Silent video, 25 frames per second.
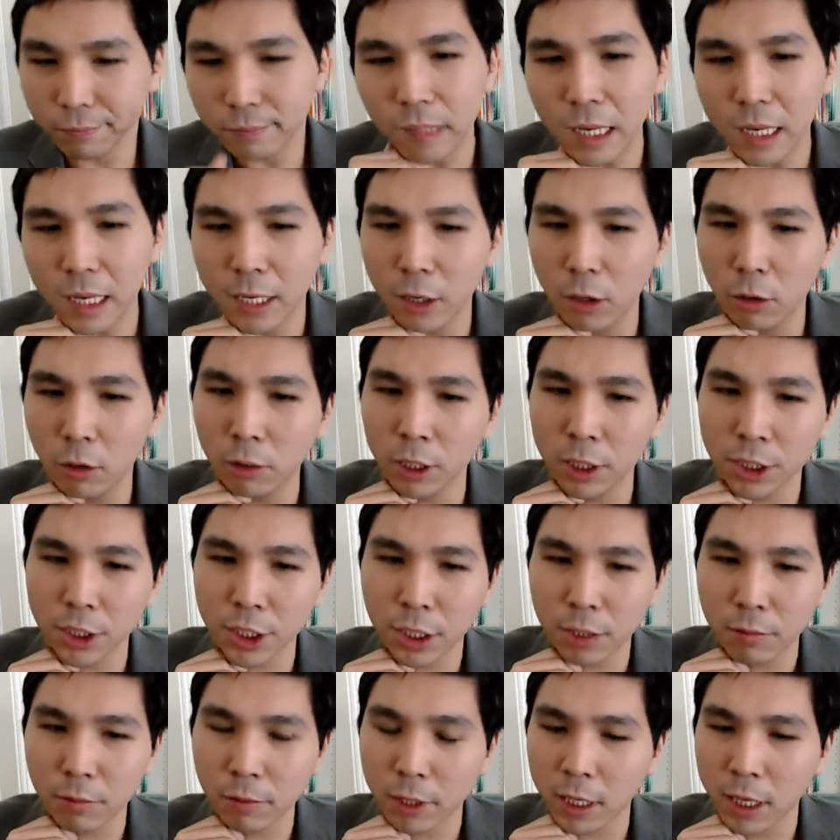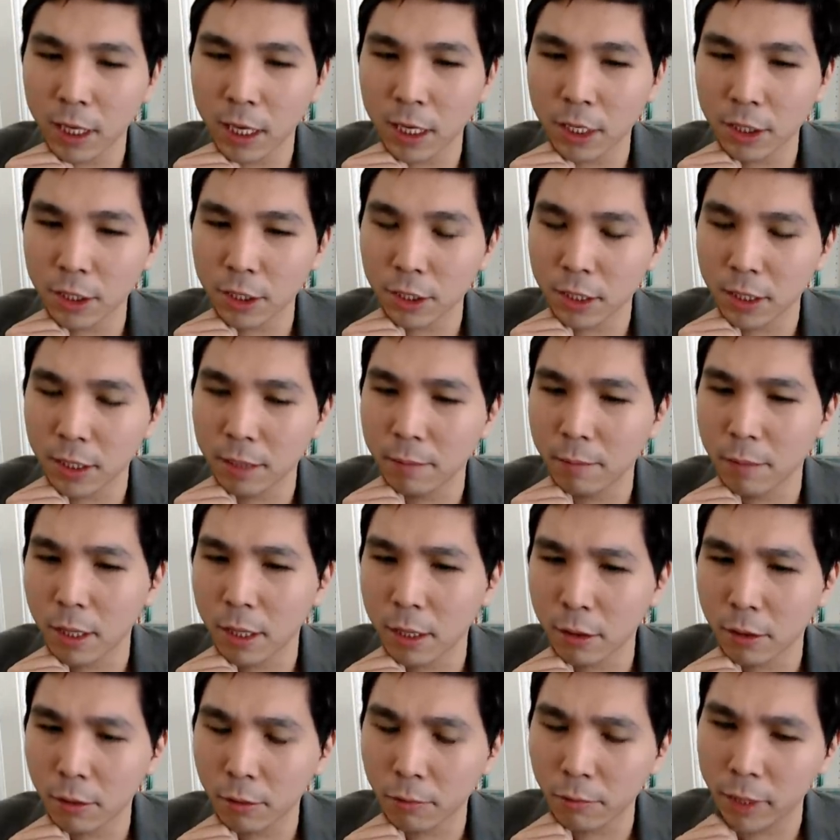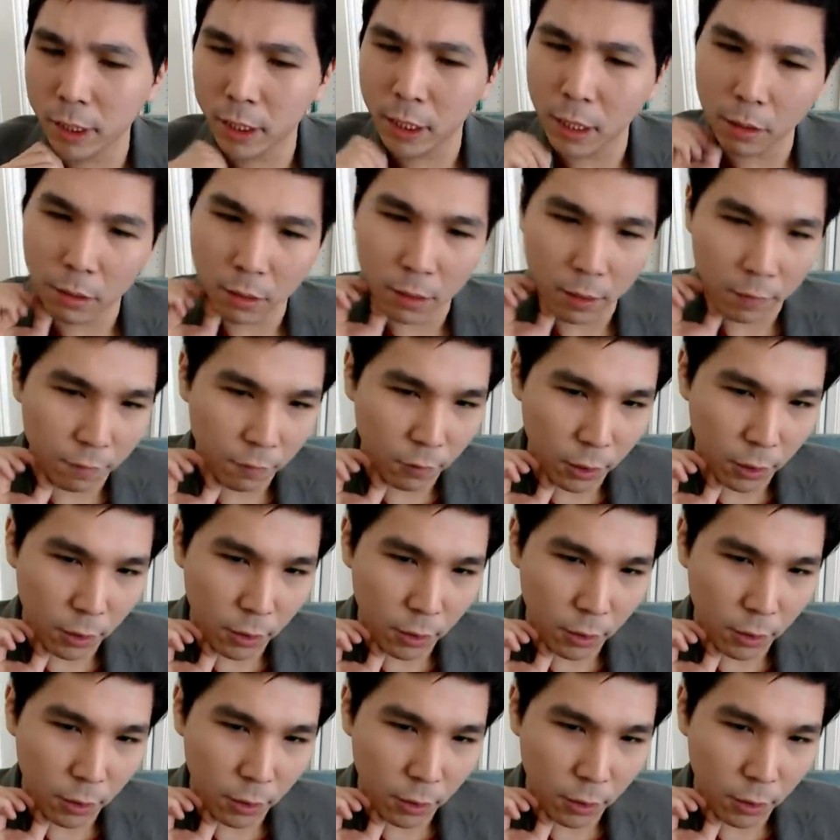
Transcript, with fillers: you only check what the engine gives, and so queen takes d four is